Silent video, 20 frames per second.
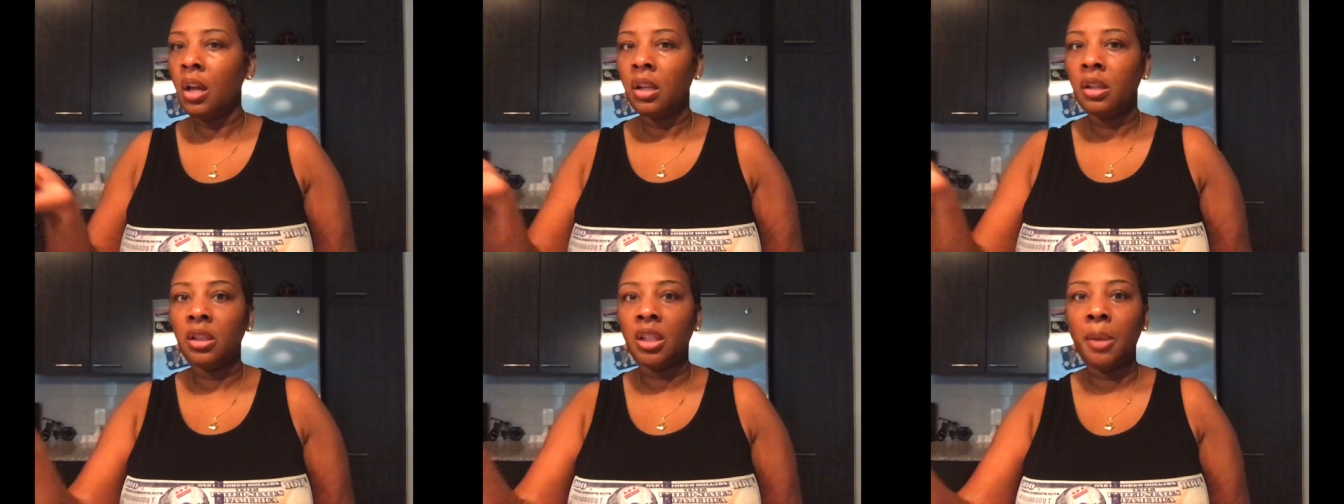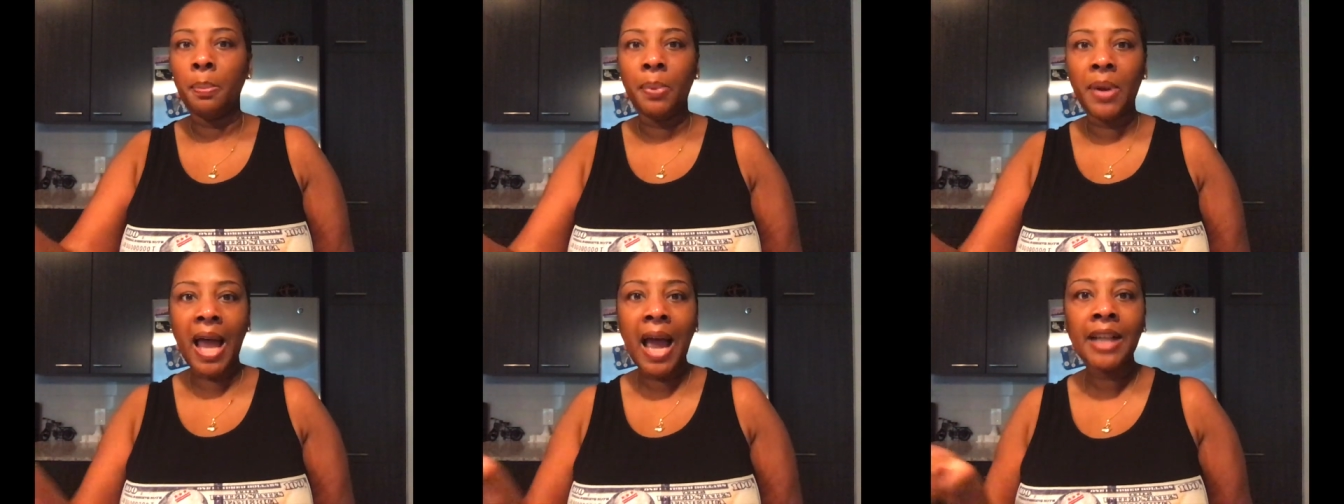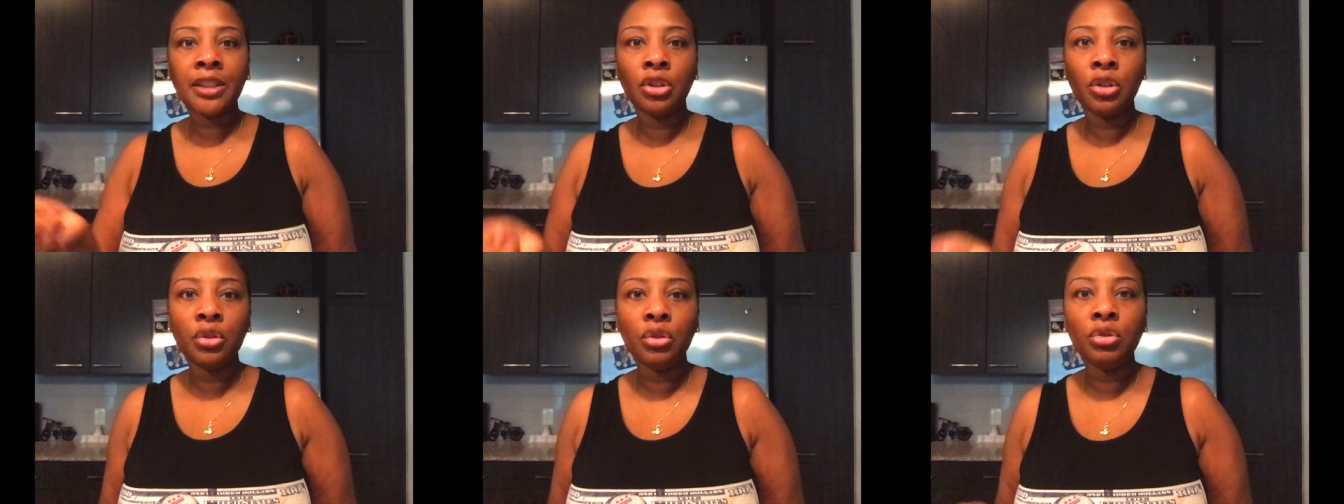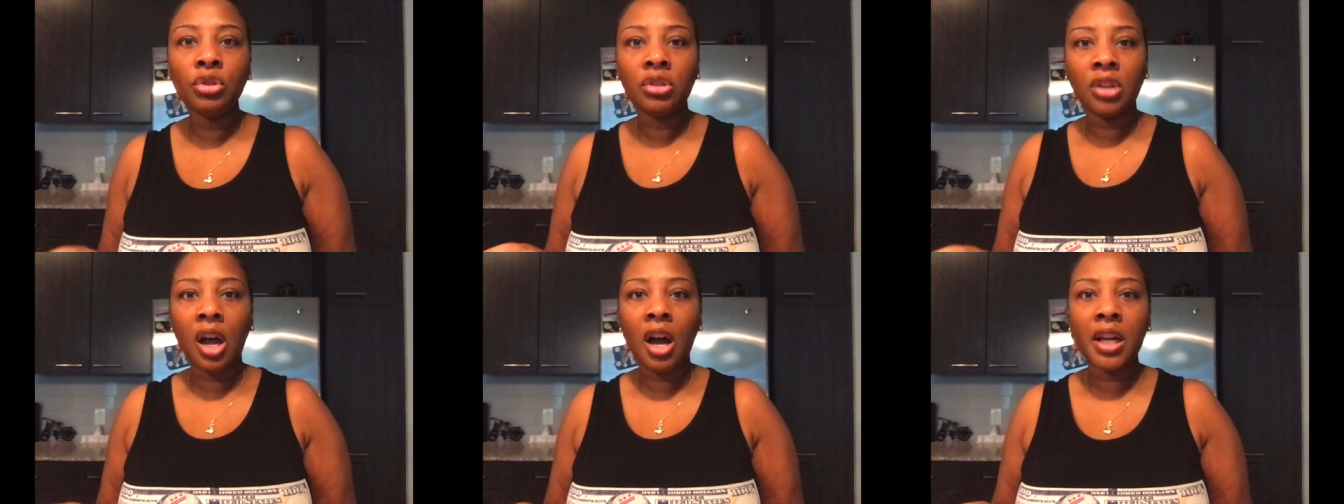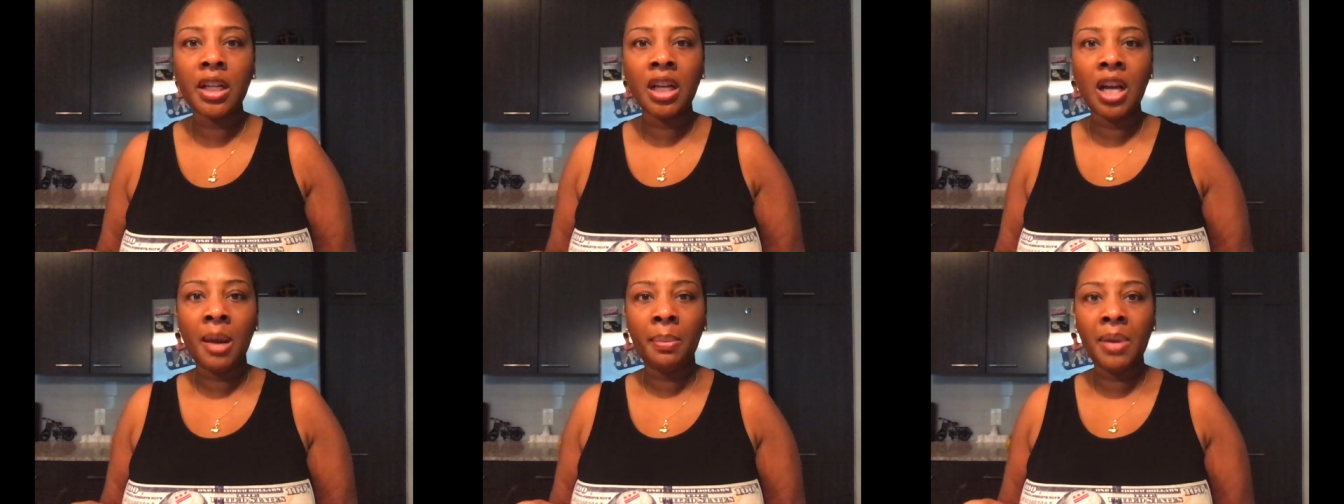the black dude
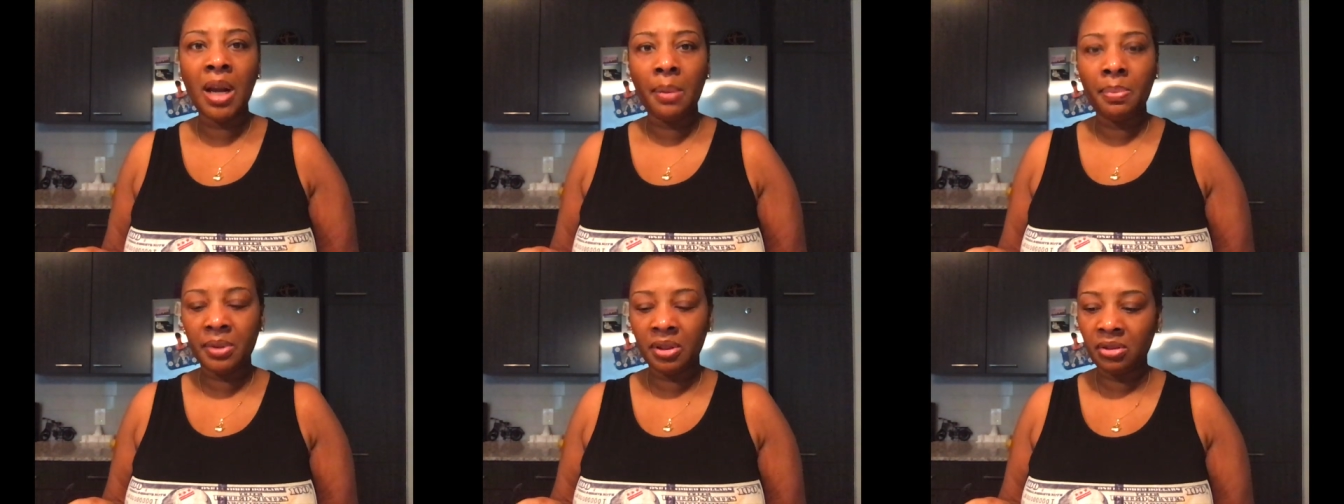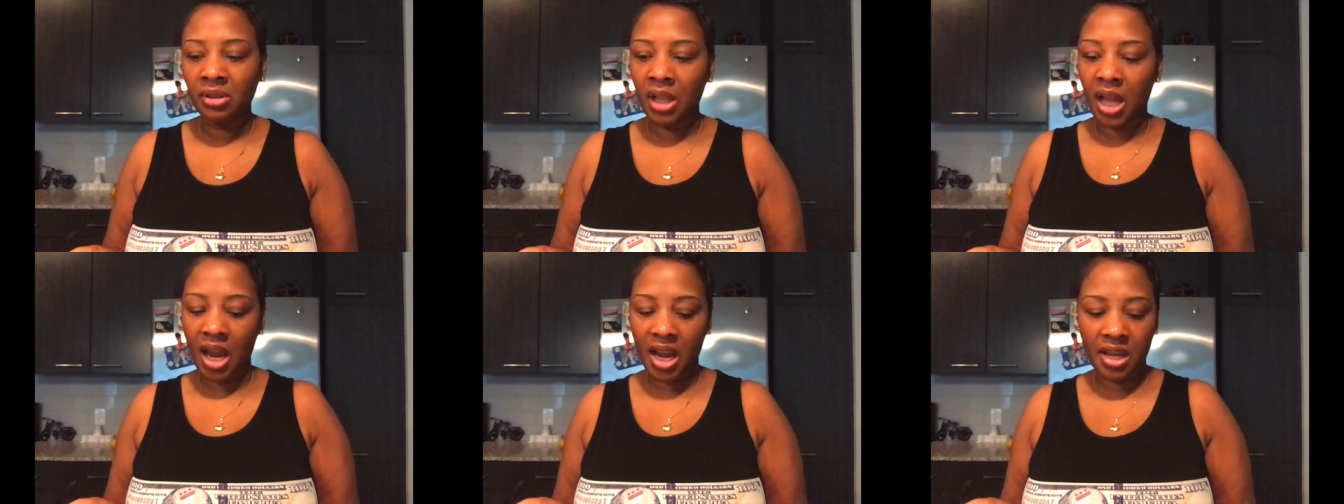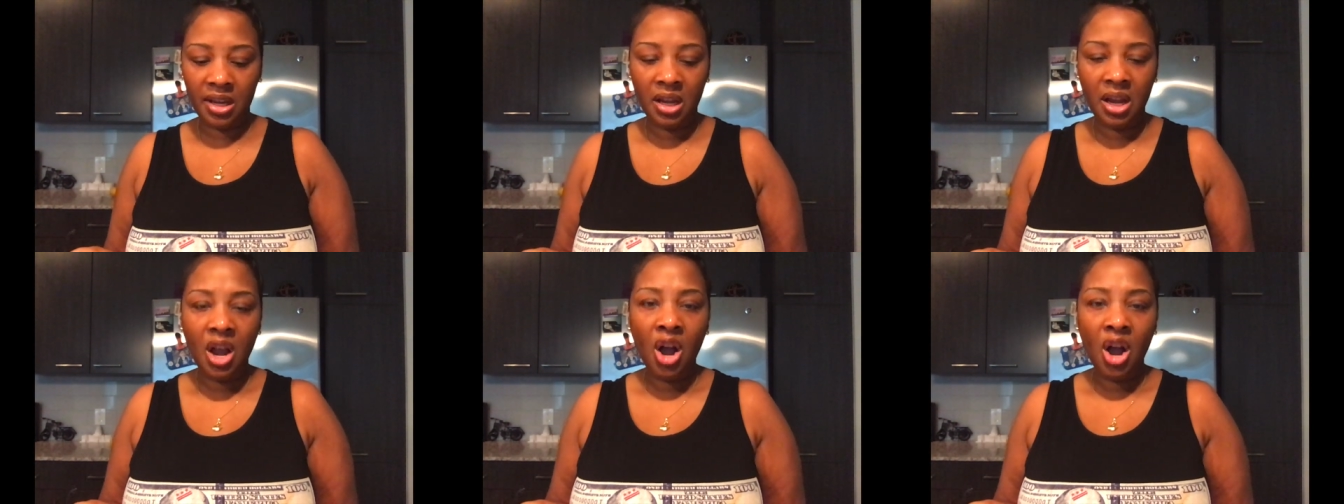started coming up and was like,